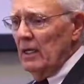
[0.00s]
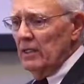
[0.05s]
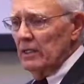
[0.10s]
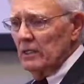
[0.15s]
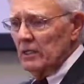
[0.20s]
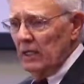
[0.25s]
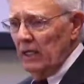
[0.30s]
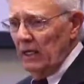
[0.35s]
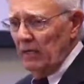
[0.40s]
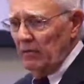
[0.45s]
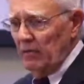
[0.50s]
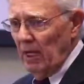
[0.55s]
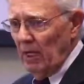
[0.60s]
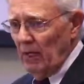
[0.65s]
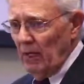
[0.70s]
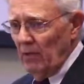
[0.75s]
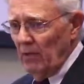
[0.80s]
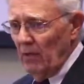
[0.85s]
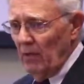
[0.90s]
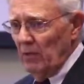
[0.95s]
skin
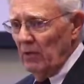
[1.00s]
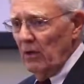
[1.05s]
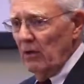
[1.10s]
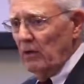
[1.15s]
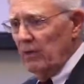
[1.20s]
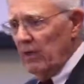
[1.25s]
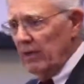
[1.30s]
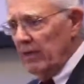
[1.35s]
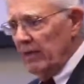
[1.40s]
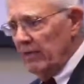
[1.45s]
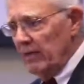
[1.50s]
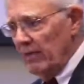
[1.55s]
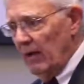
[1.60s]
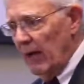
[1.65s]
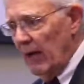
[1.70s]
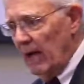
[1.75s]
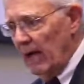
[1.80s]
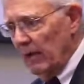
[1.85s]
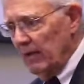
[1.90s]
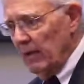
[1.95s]
melanoma with
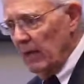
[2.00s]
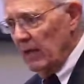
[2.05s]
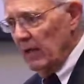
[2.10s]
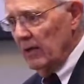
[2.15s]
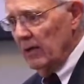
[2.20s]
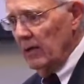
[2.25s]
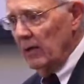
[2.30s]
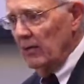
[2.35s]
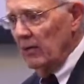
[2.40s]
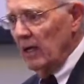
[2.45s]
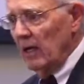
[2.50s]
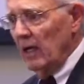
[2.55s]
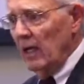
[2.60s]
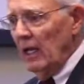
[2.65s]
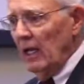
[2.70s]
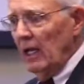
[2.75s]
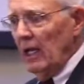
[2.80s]
eye melanoma.